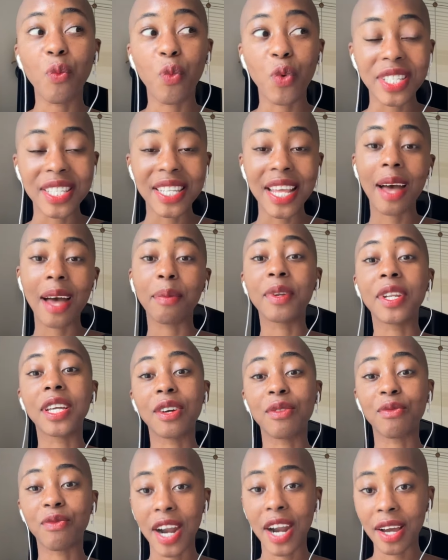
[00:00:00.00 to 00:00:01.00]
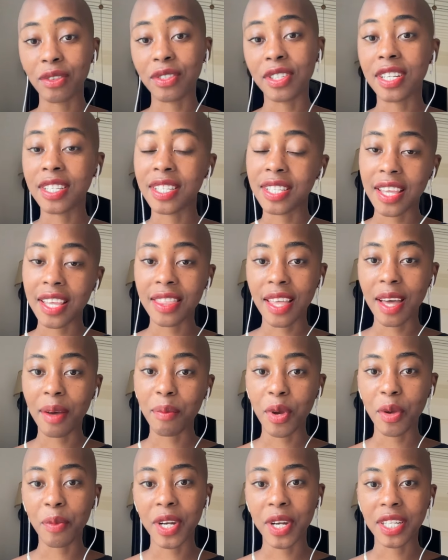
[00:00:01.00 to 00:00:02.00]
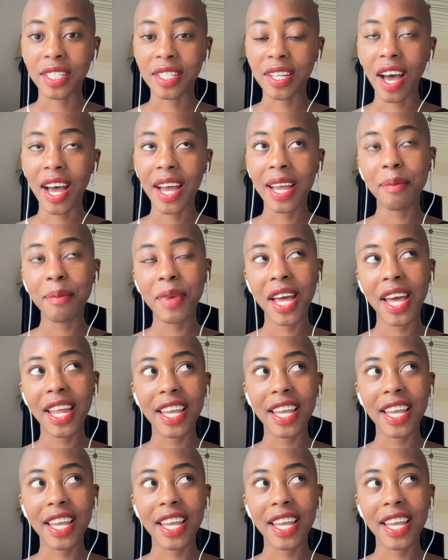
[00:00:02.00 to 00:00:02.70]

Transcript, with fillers: what's happening around us in that moment in time.